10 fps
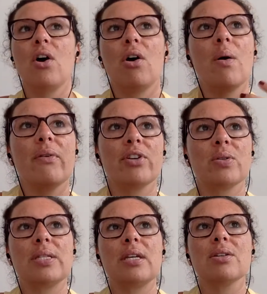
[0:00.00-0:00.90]
or however you
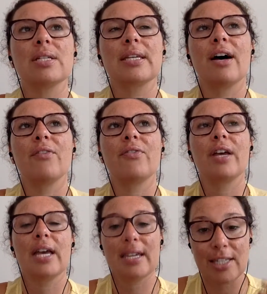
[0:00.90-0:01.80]
see yourself,
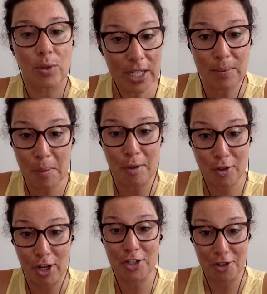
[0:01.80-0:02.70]
is you need to be able to
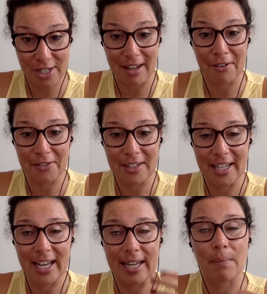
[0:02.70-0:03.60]
trust yourself.
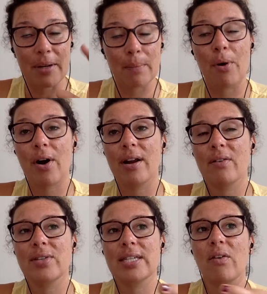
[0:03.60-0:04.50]
And a big part
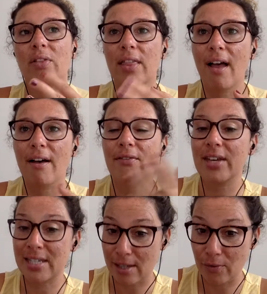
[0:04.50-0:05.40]
of self-love
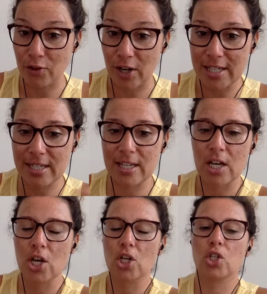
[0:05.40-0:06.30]
is self-trust.
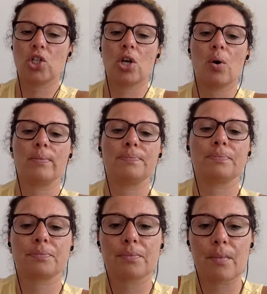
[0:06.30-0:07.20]
So
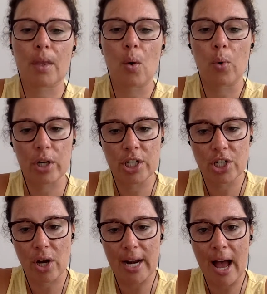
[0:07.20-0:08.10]
we're going to
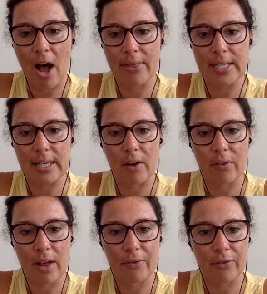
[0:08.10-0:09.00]
start out on the
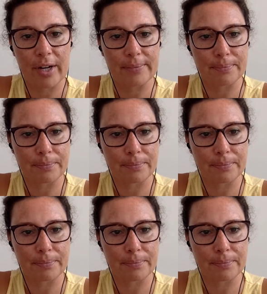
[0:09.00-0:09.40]
self-love front.